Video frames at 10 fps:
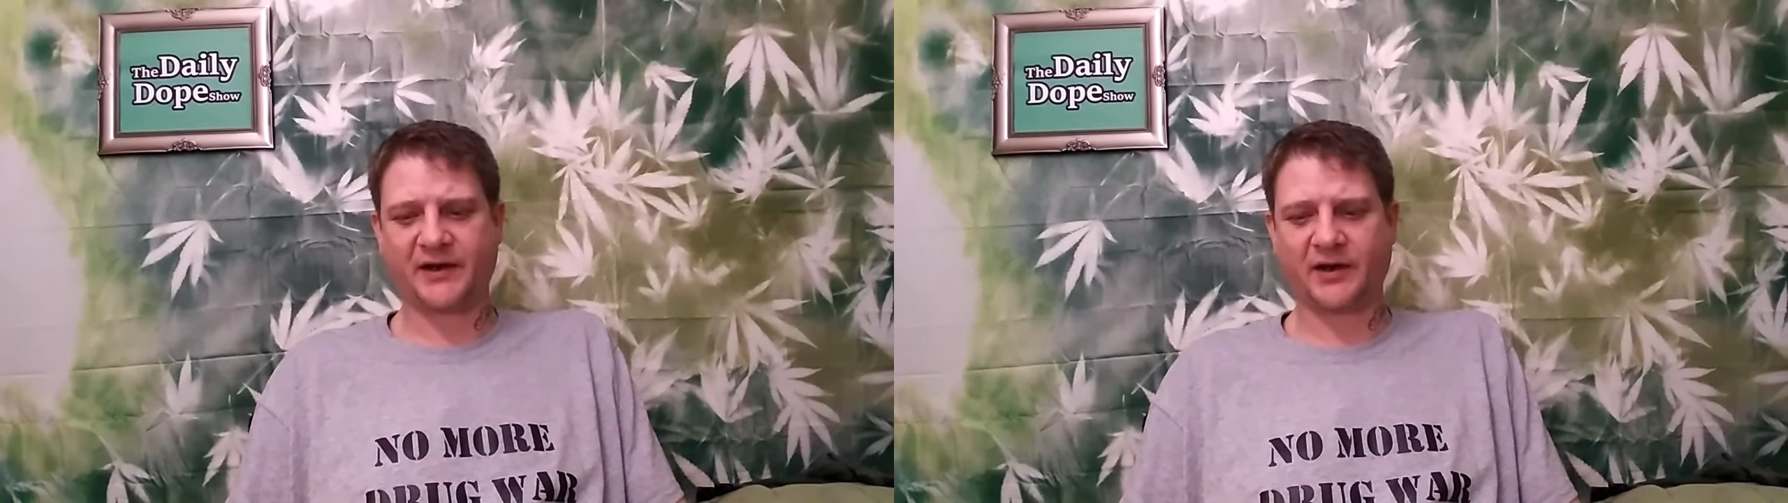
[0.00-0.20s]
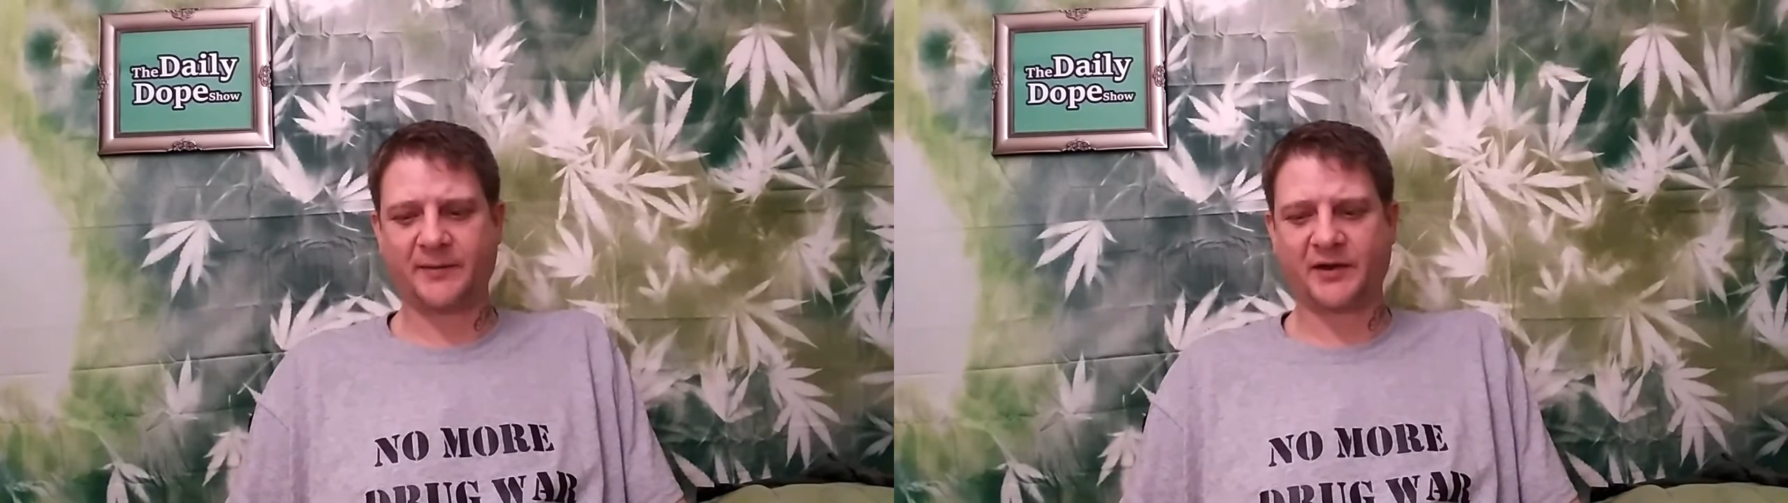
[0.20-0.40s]

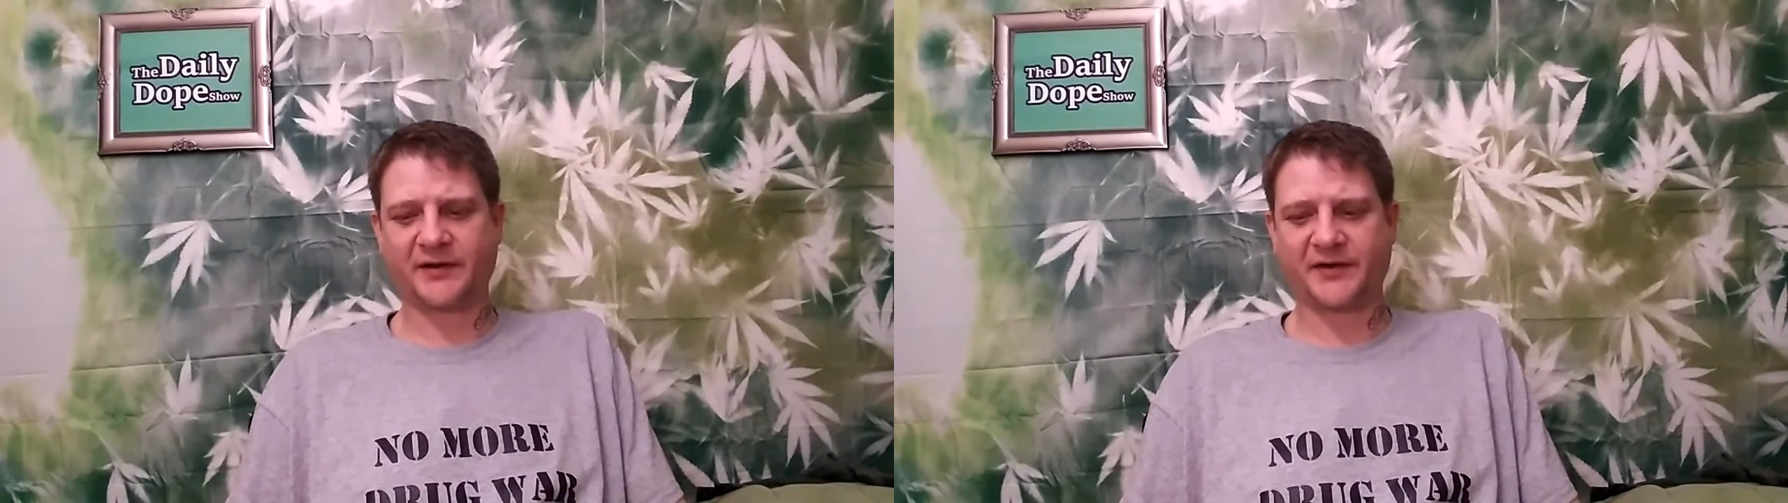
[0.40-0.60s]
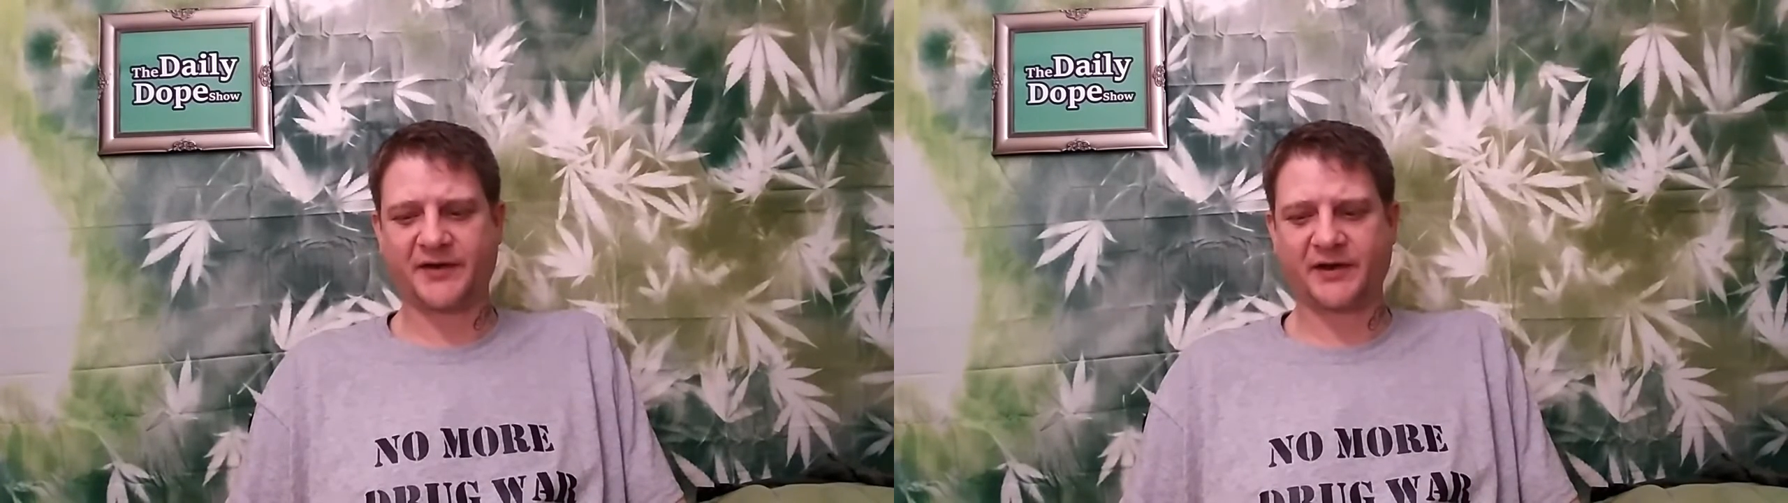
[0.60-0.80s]
claiming that
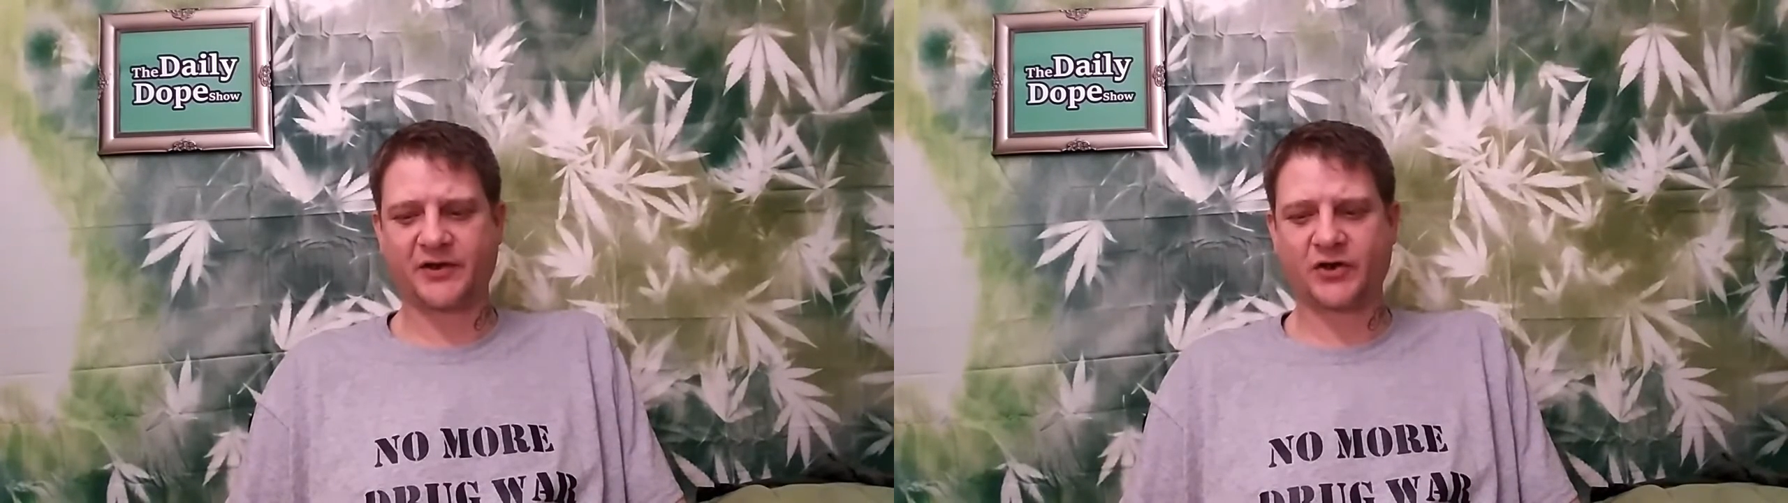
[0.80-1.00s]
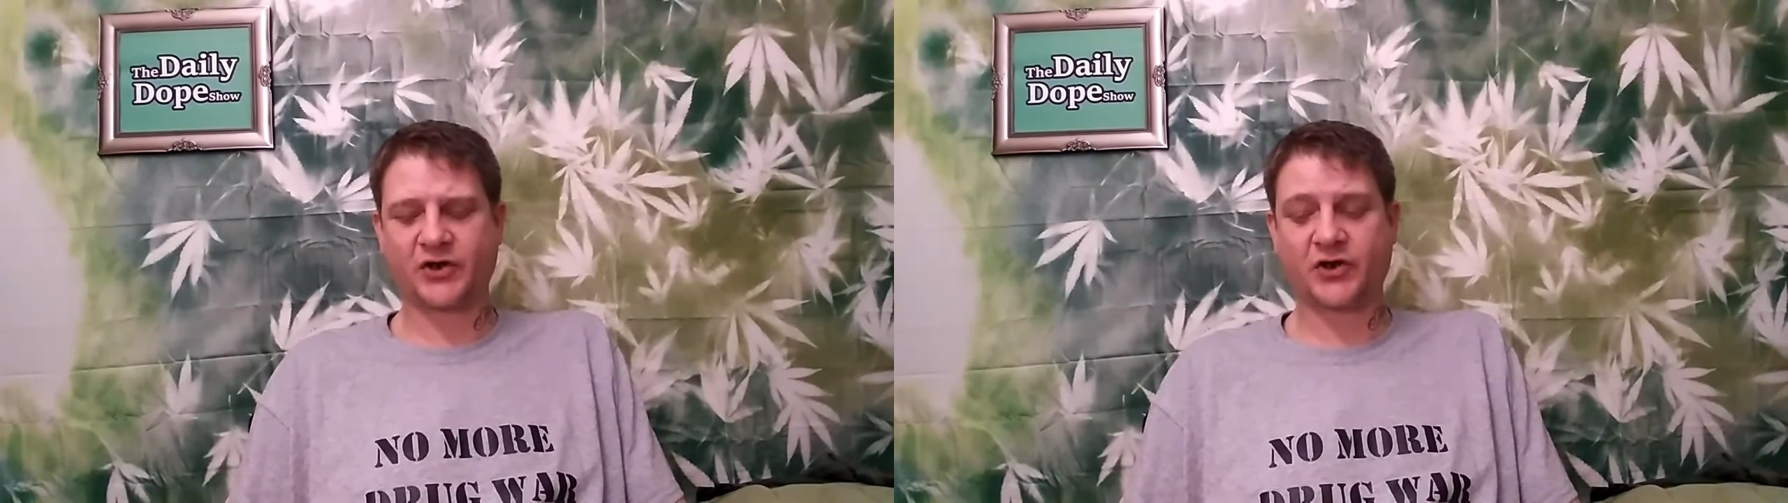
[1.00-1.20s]
the
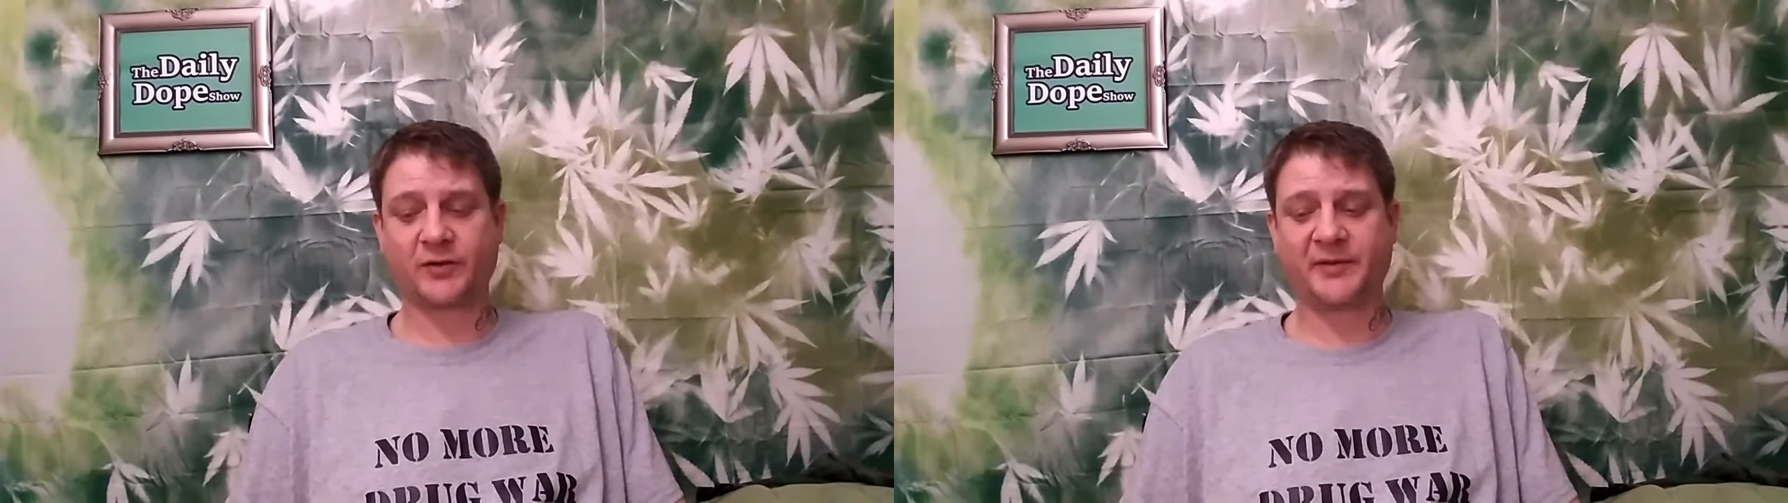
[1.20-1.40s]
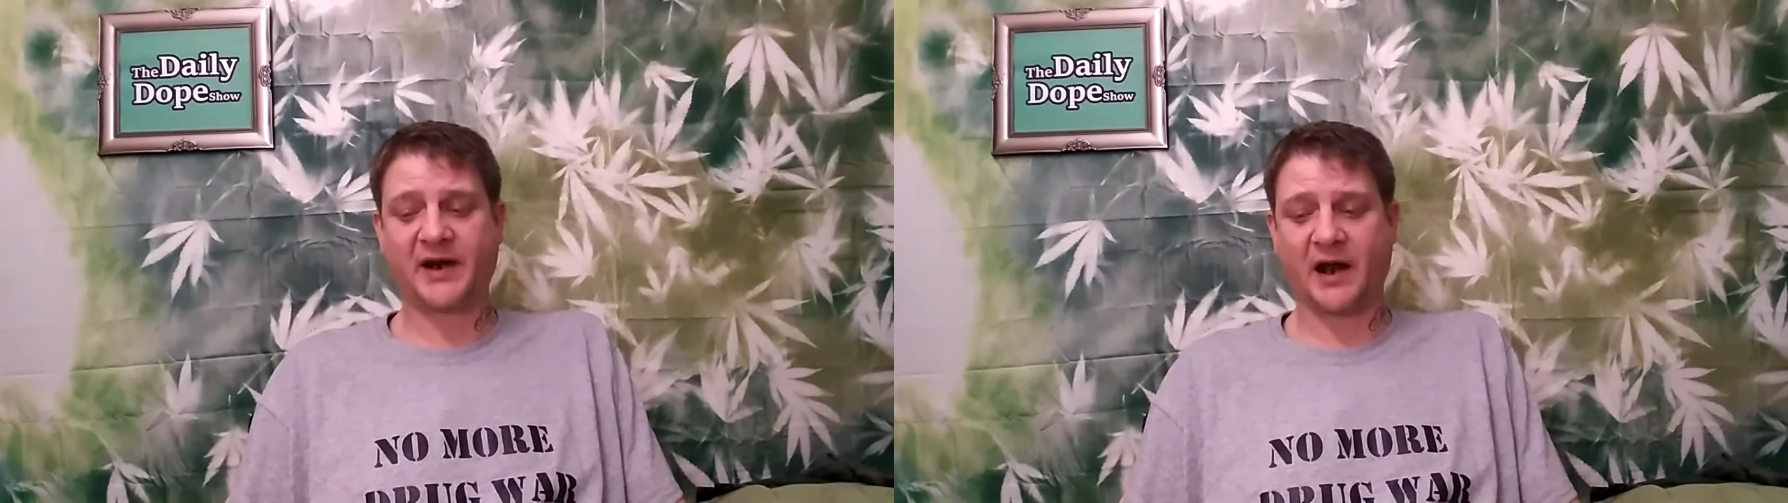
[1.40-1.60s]
signatures
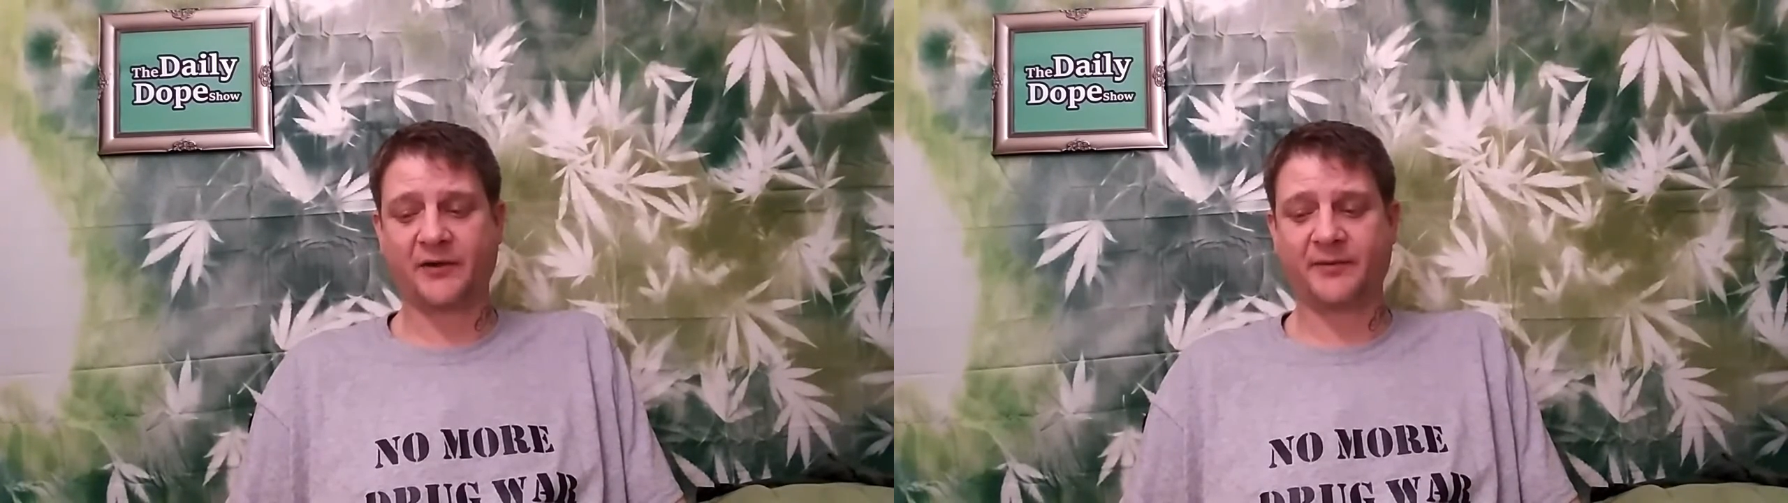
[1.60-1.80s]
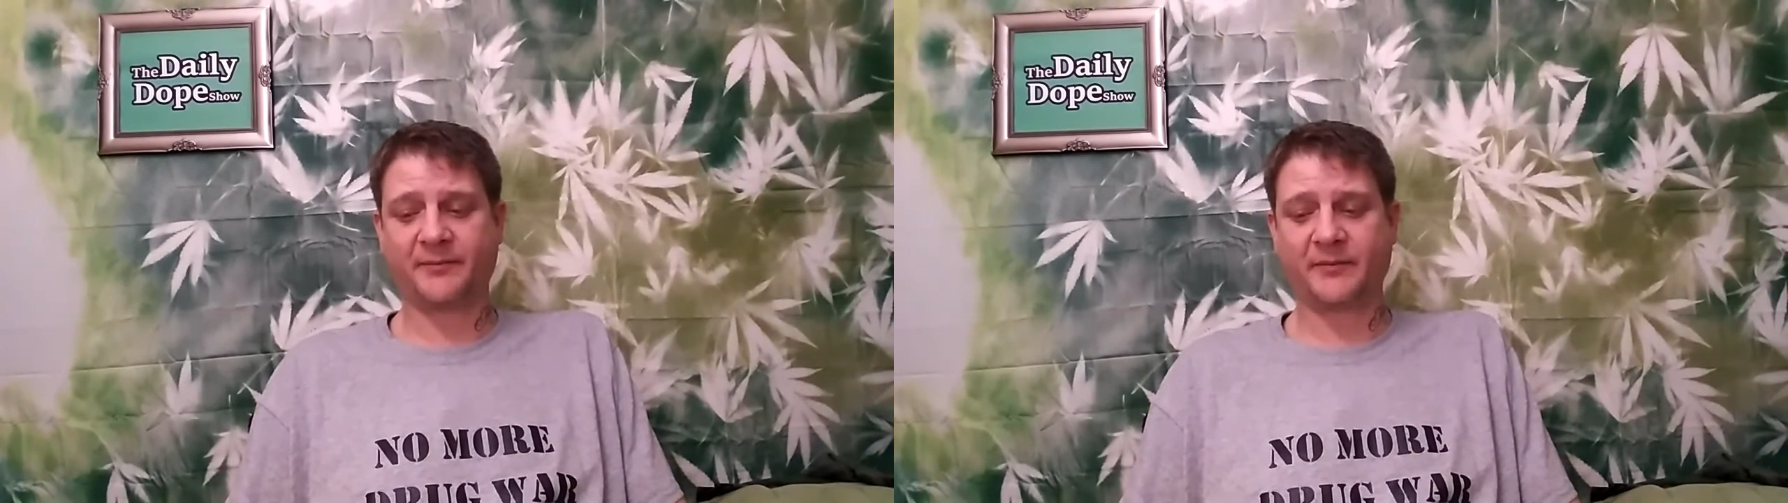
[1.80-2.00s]
should be counted.